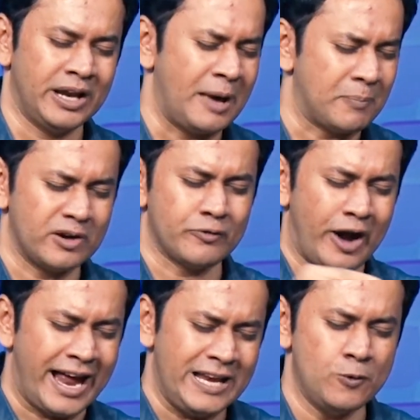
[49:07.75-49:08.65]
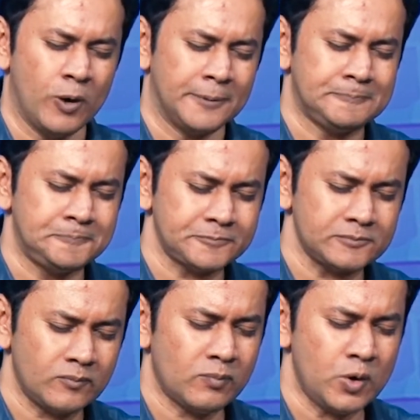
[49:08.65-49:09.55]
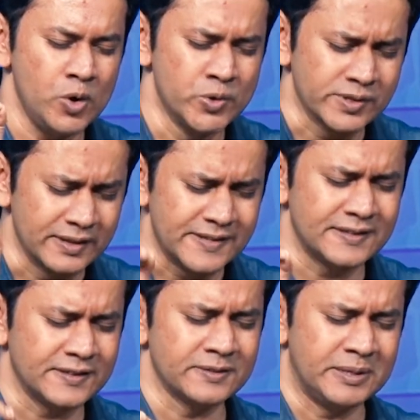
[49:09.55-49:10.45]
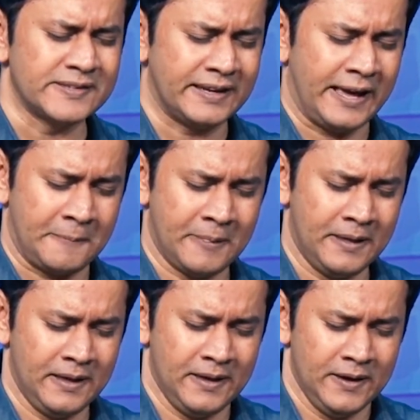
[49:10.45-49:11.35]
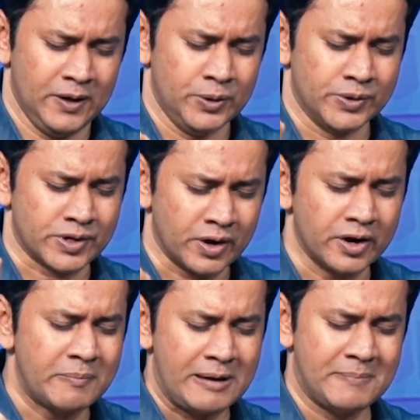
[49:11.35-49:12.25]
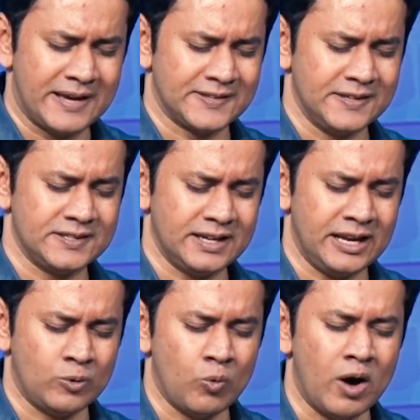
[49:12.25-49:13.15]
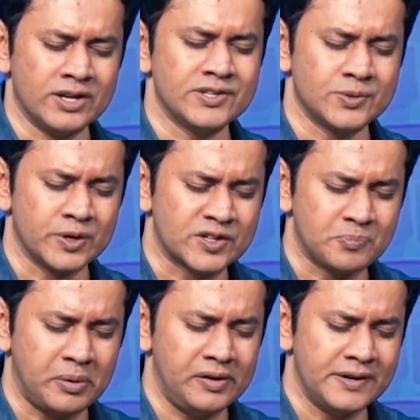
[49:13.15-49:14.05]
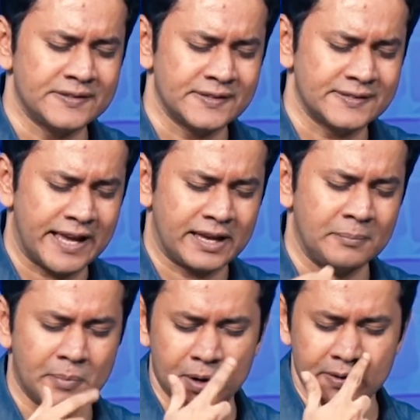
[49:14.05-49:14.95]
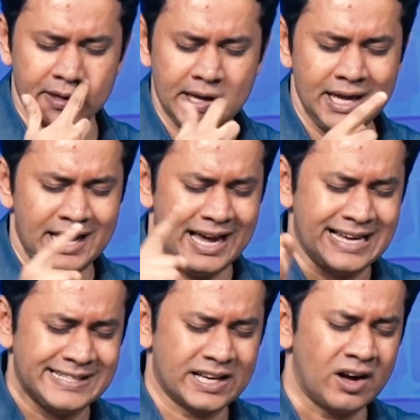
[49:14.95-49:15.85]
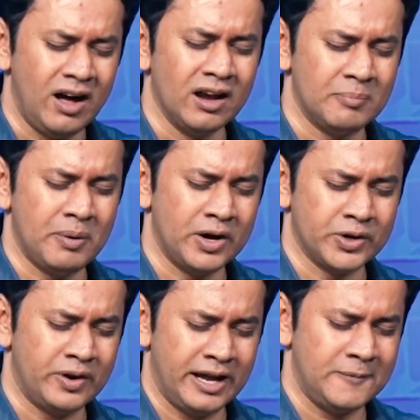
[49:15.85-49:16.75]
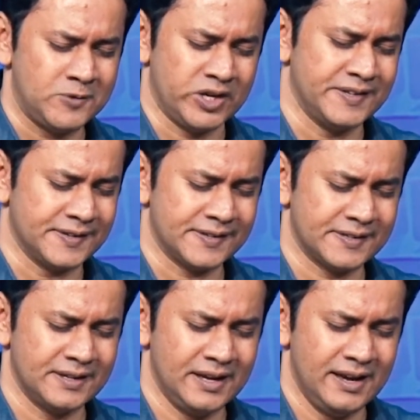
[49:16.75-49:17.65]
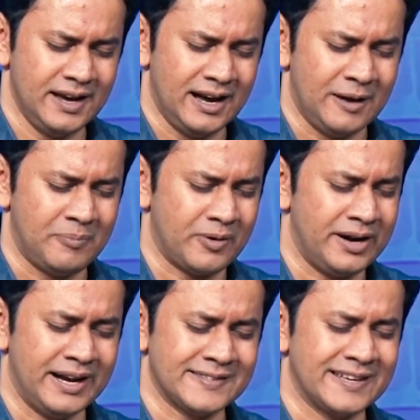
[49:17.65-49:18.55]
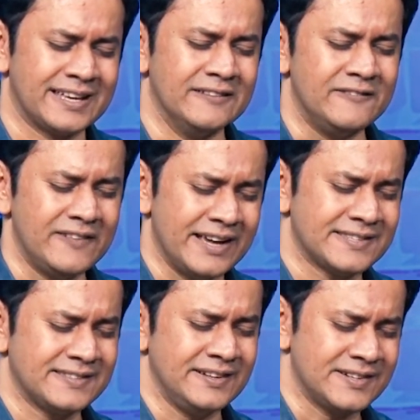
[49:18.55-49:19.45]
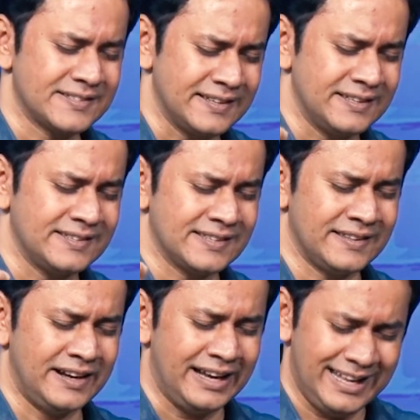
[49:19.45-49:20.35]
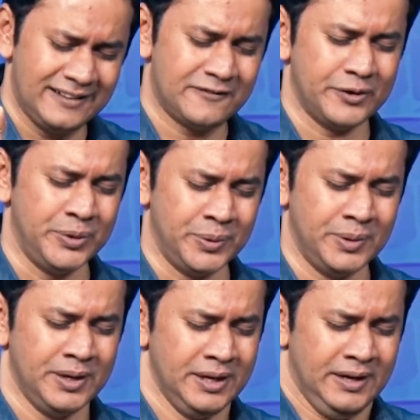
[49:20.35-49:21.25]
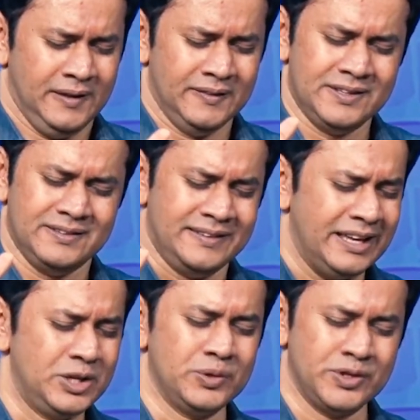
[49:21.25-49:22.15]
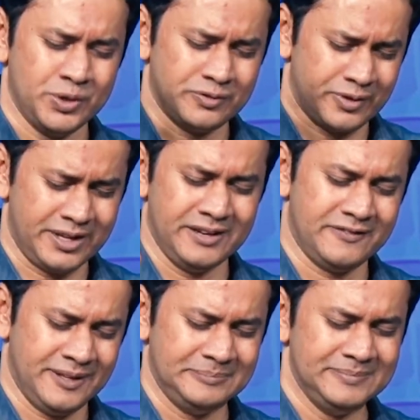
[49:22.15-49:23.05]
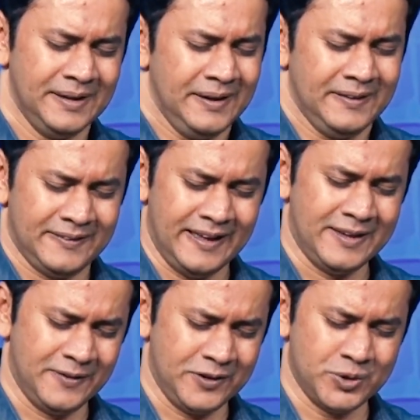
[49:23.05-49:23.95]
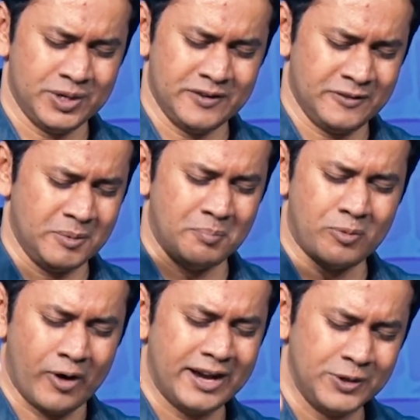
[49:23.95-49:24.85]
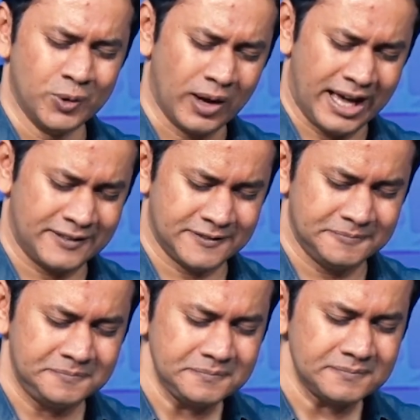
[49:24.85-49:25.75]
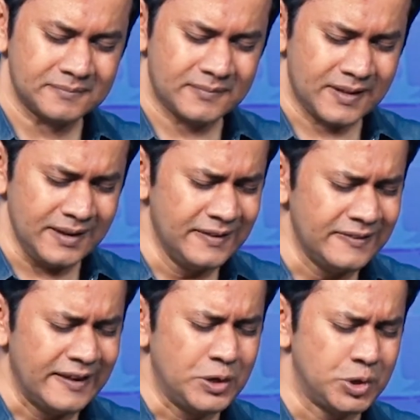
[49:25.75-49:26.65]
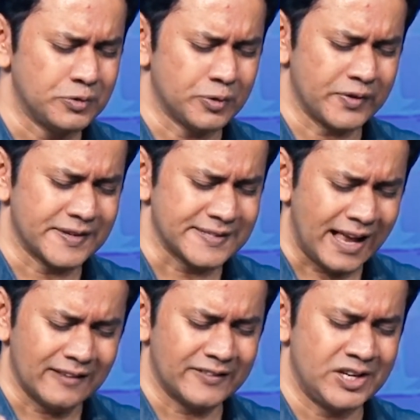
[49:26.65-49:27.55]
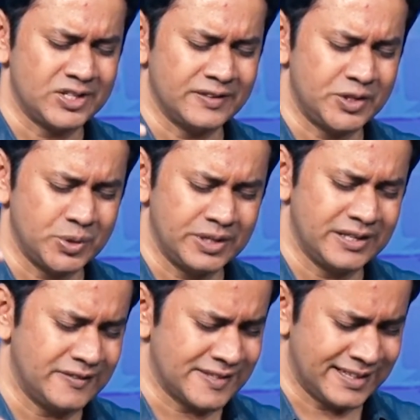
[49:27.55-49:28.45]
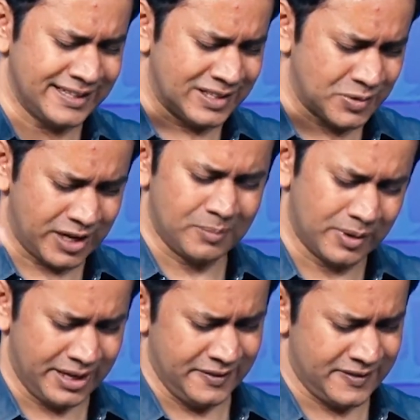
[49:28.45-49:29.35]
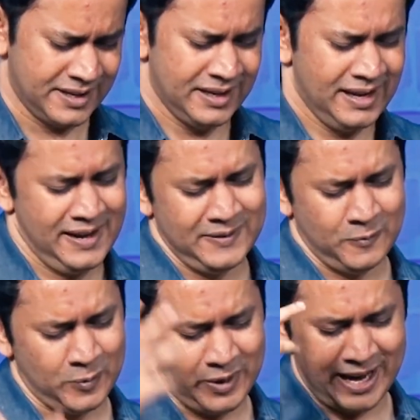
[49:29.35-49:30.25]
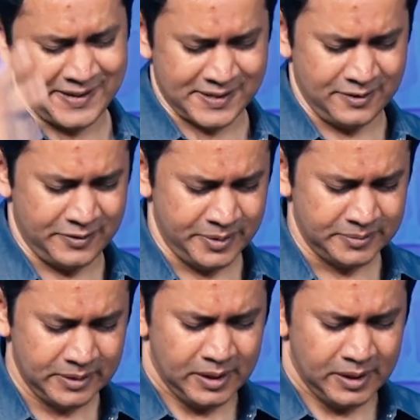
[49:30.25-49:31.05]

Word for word: And I pray for anyone who's listening to me today, who has heard my message and wants to experience this second birth as they call upon your name, Jesus. I pray, and as they confess their sins and their need for you, that thank you that you forgive them. Thank you that you give them a brand new life. And thank you for the salvation that you give as an incredible gift when we ask of you.